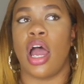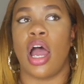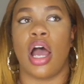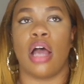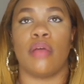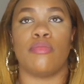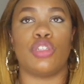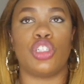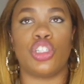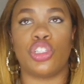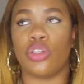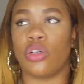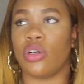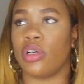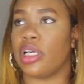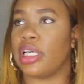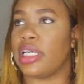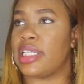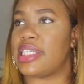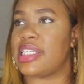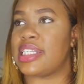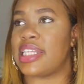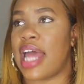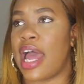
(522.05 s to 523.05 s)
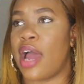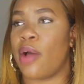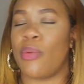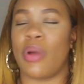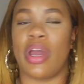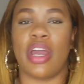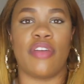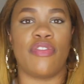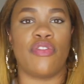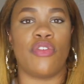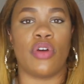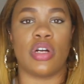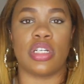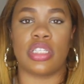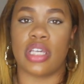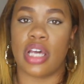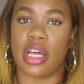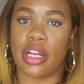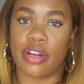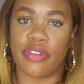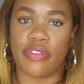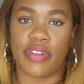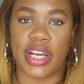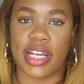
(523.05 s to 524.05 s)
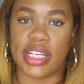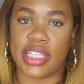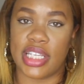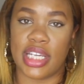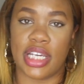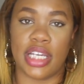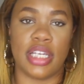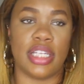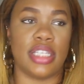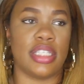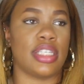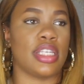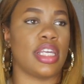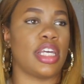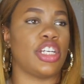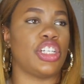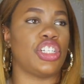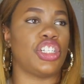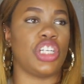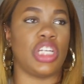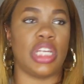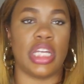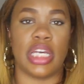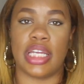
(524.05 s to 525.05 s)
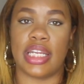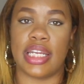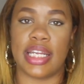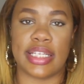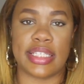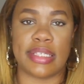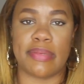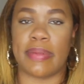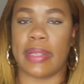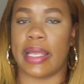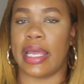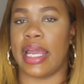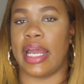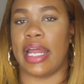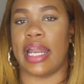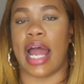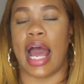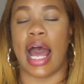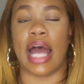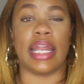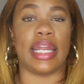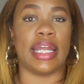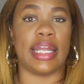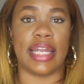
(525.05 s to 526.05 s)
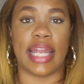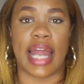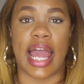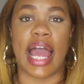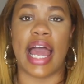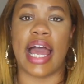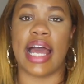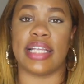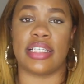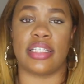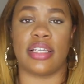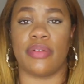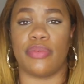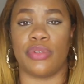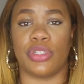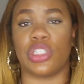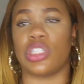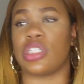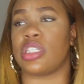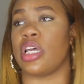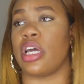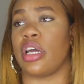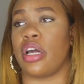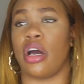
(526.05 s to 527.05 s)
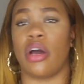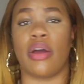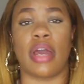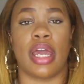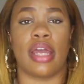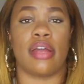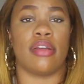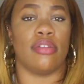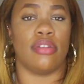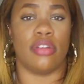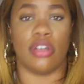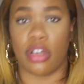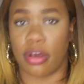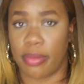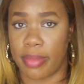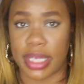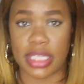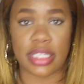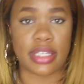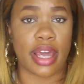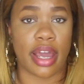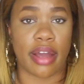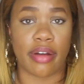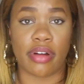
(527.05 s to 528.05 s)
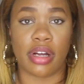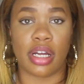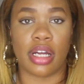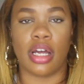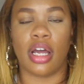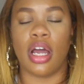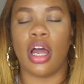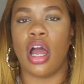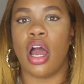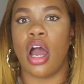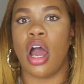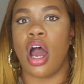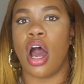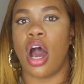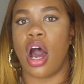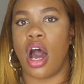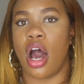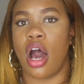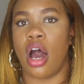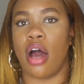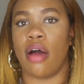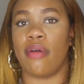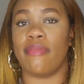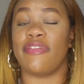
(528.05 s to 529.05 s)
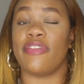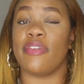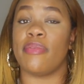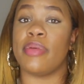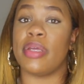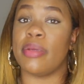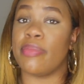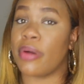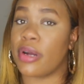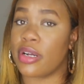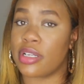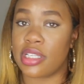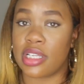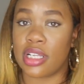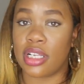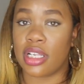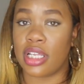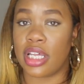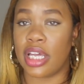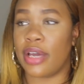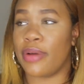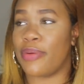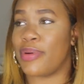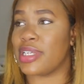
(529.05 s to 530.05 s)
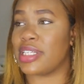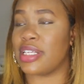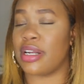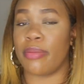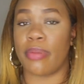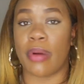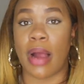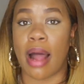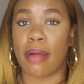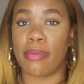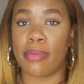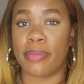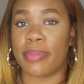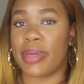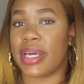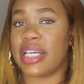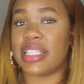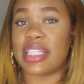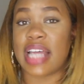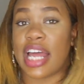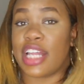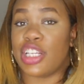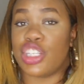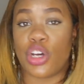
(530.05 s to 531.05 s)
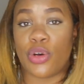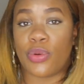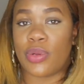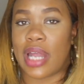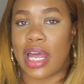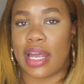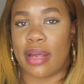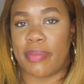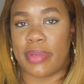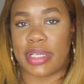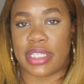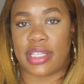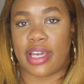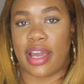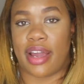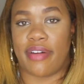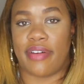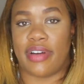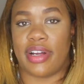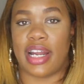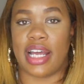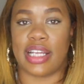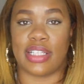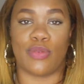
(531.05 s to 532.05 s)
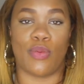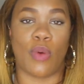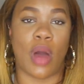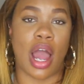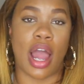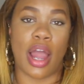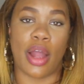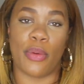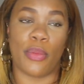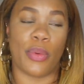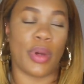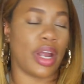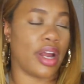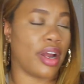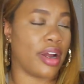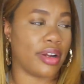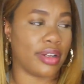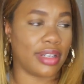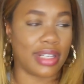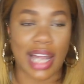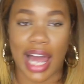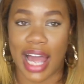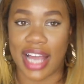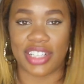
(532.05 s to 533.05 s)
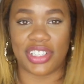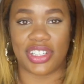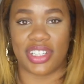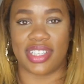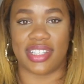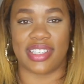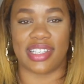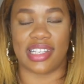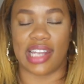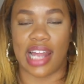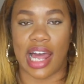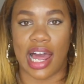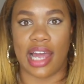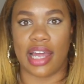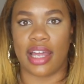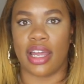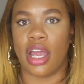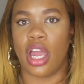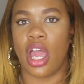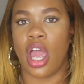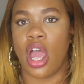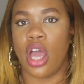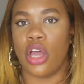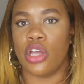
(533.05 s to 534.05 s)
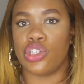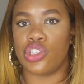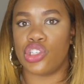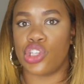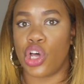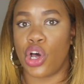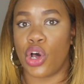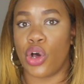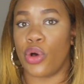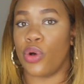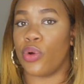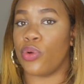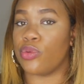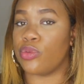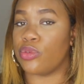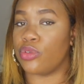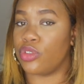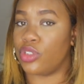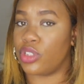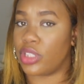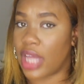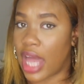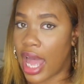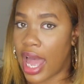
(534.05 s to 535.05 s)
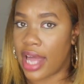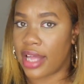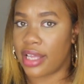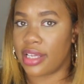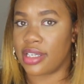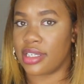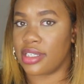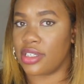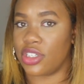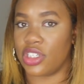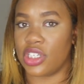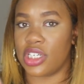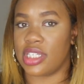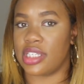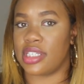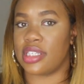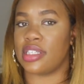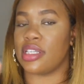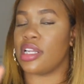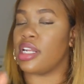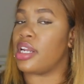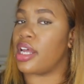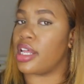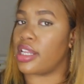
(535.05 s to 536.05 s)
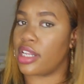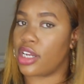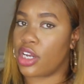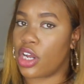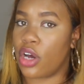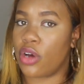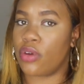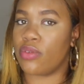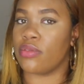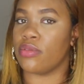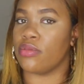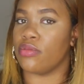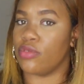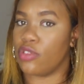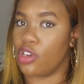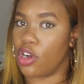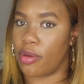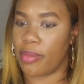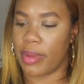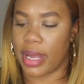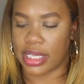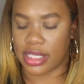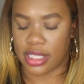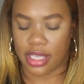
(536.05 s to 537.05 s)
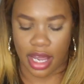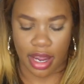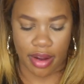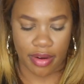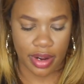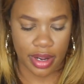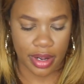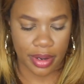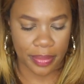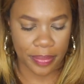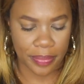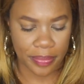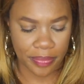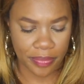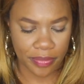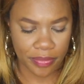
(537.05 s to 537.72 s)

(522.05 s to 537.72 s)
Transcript: I'm sure it's that way for a ton of reasons. She didn't explain. I didn't ask. It was just like, okay, no mascara. For me personally, it wasn't a problem because I don't like mascara. That's why I wear lashes a lot. So that is just another note, no mascara.